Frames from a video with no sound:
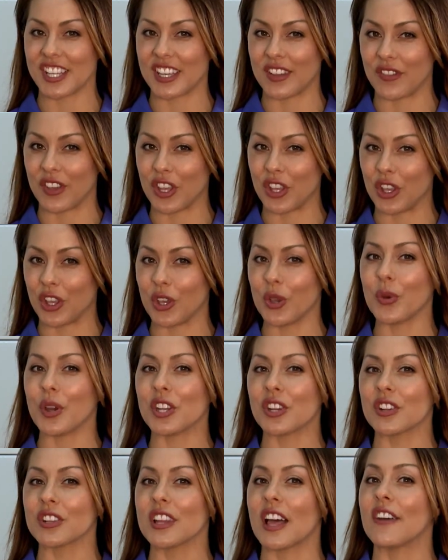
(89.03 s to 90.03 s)
giving you
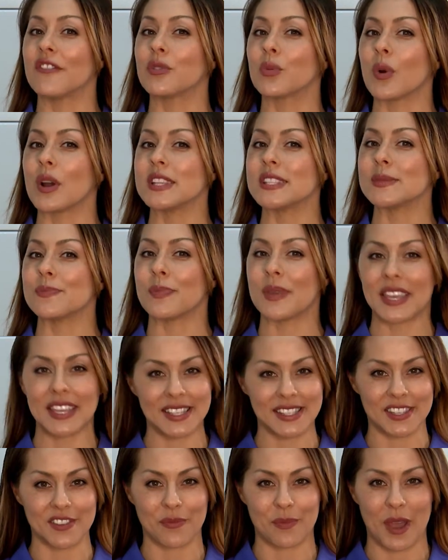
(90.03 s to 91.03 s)
and your loved ones
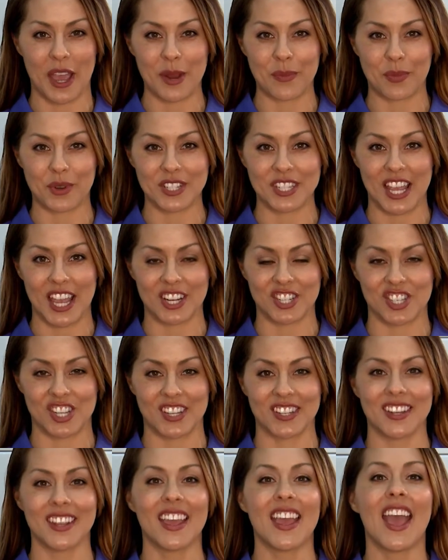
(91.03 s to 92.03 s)
peace of mind
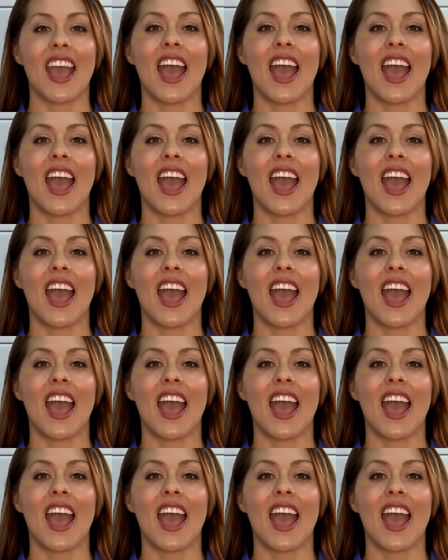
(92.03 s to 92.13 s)
protection.